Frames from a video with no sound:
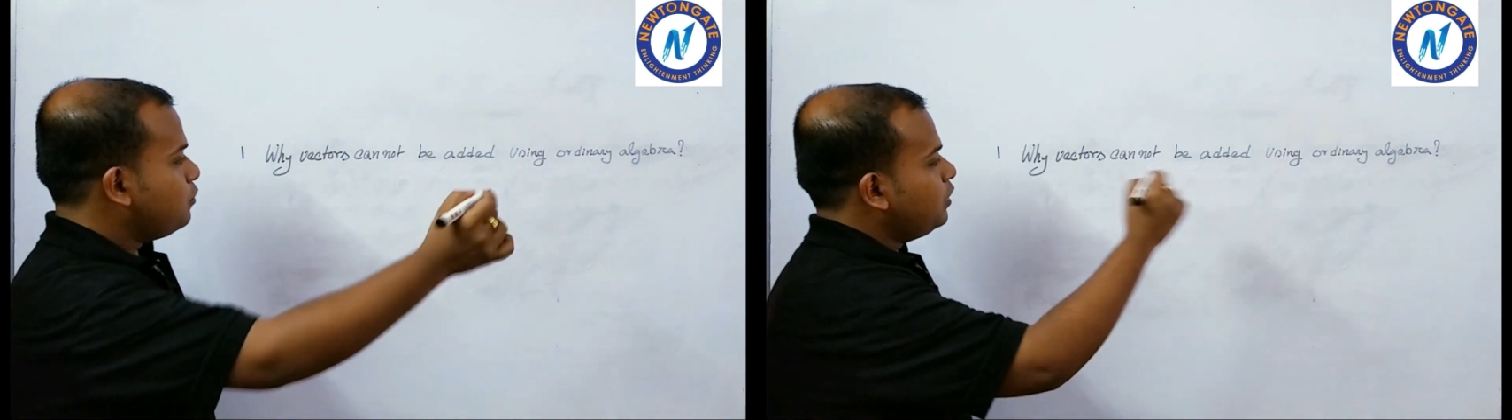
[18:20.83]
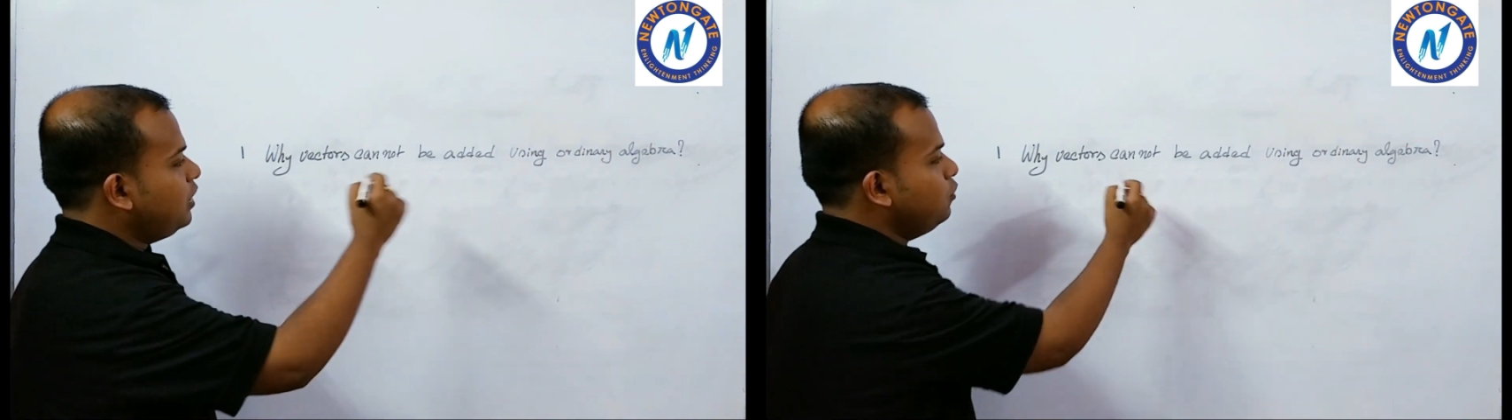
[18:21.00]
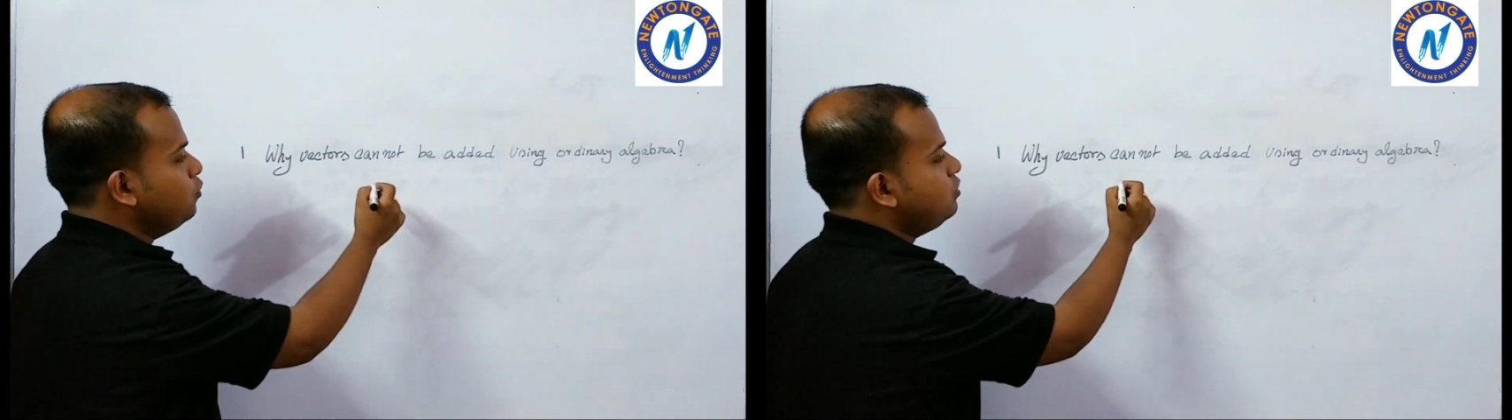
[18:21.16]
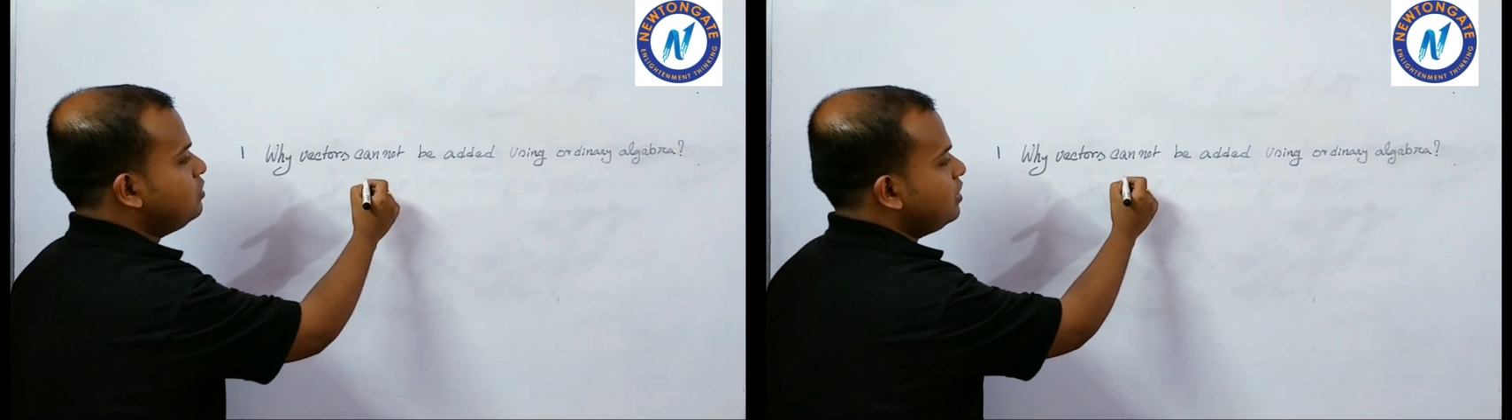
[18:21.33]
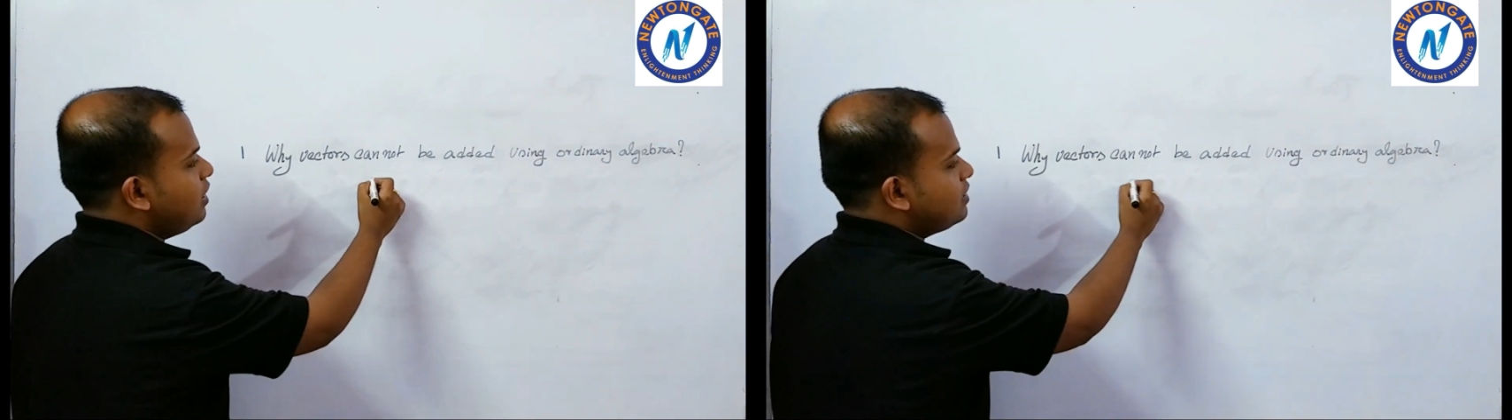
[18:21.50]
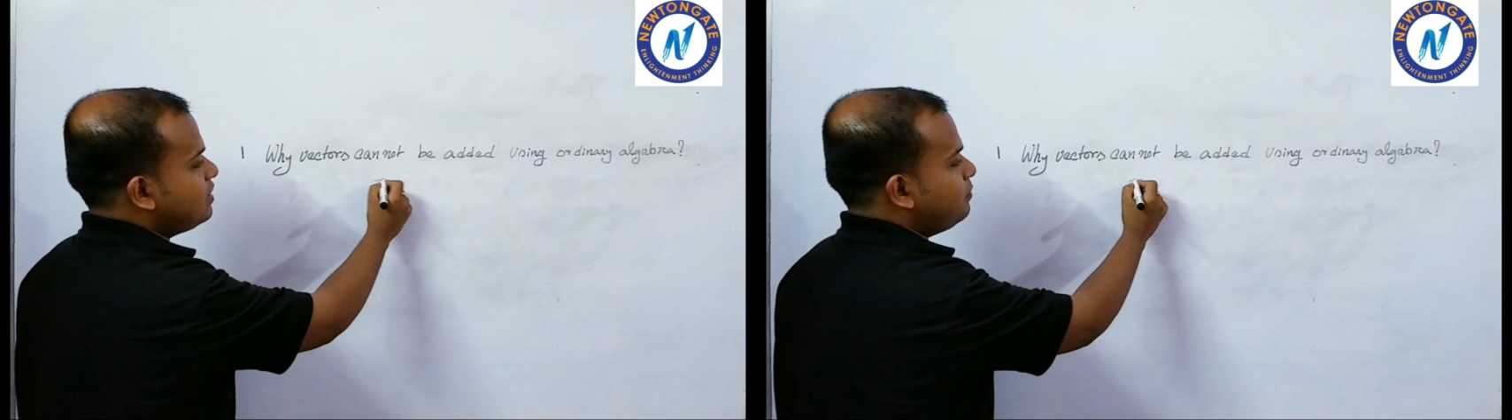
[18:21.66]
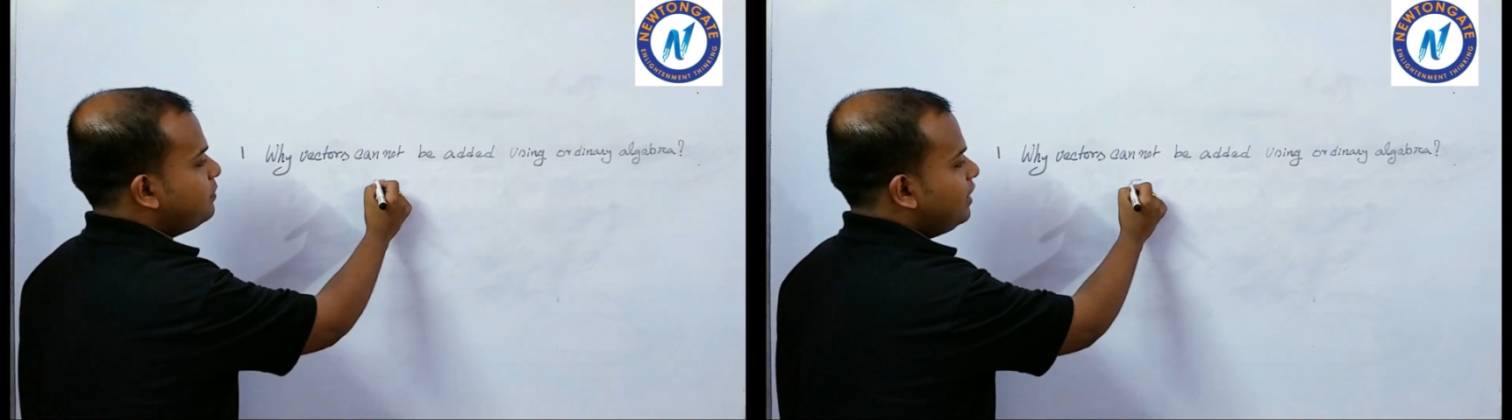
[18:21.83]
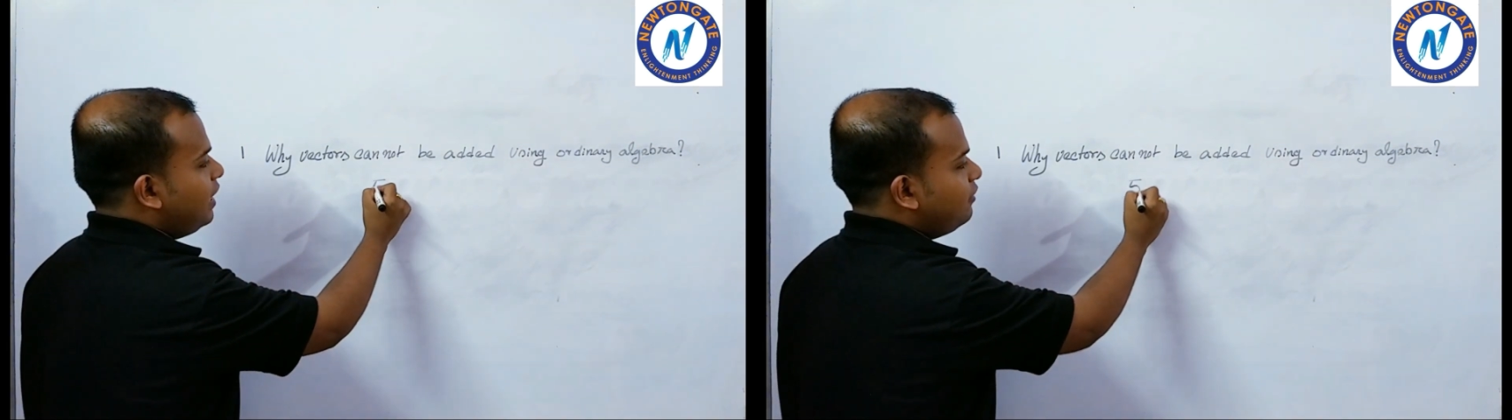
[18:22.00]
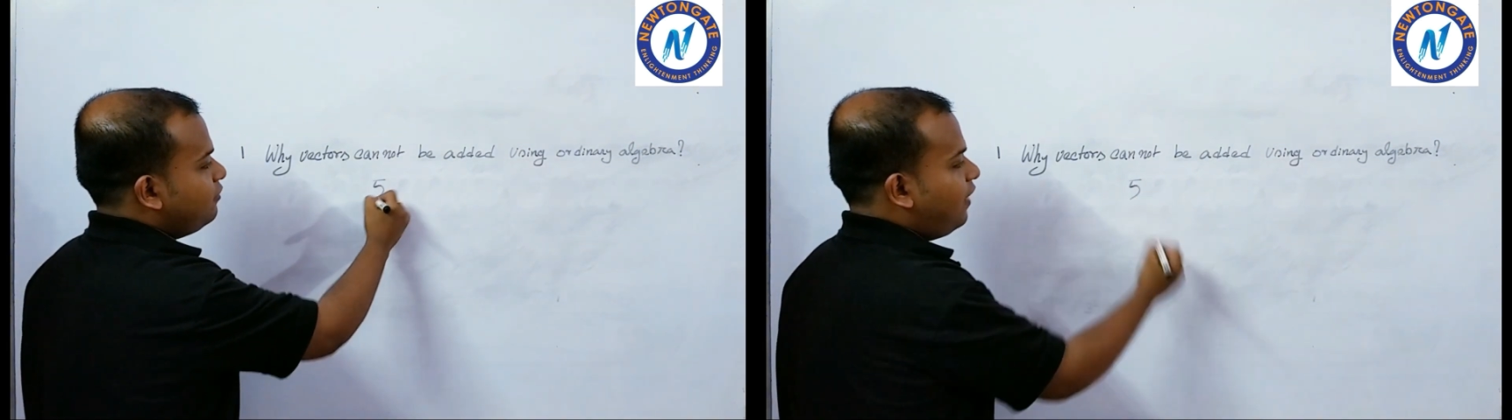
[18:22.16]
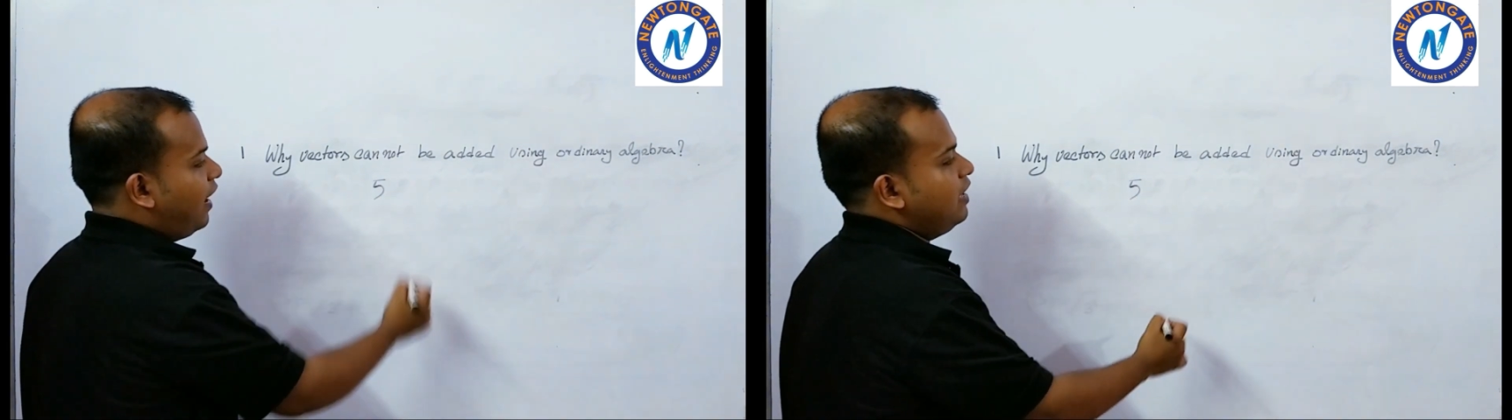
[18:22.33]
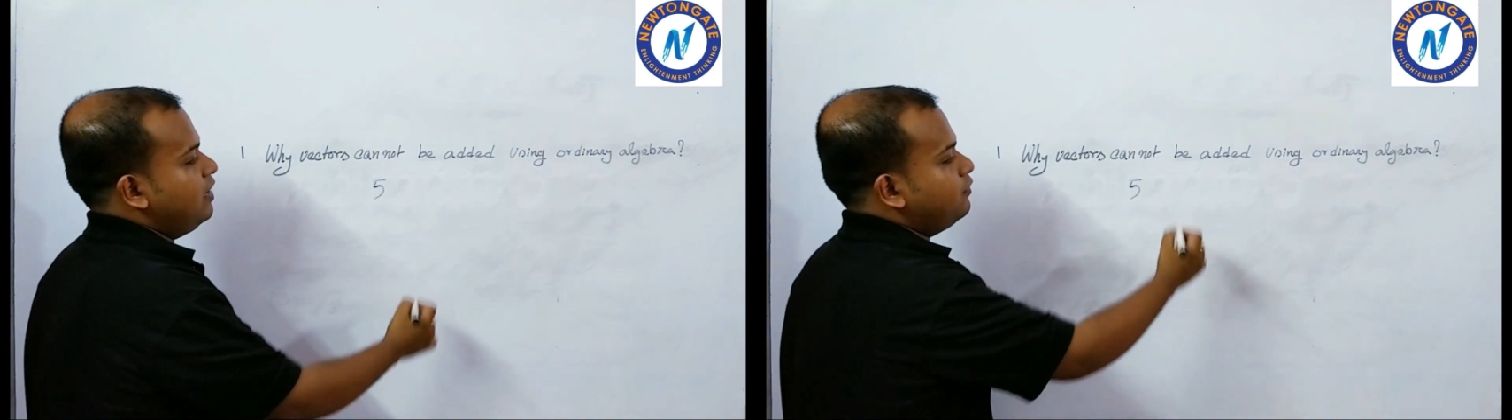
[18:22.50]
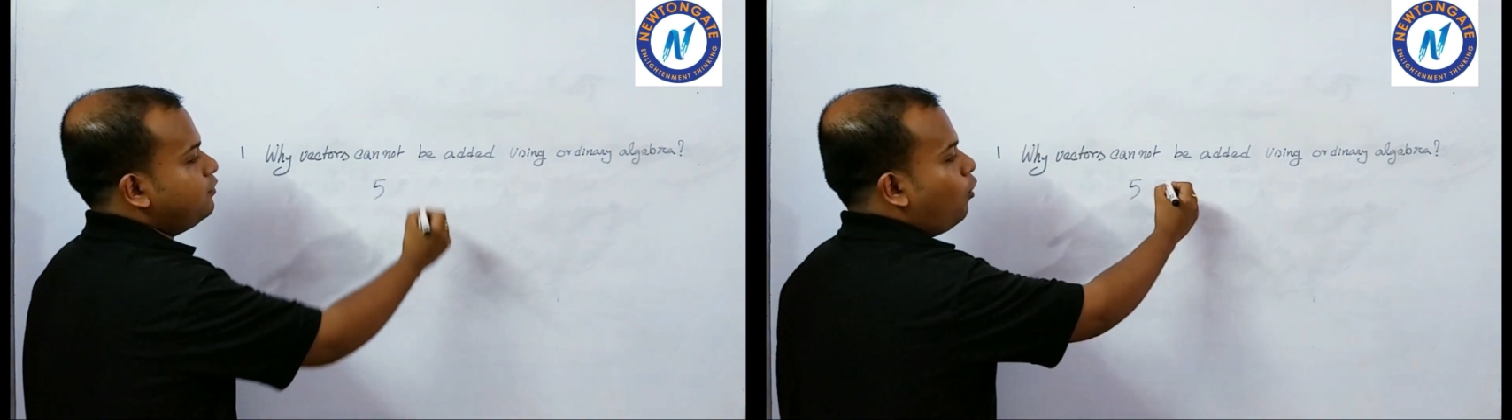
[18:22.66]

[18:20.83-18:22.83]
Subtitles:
we use something like 5,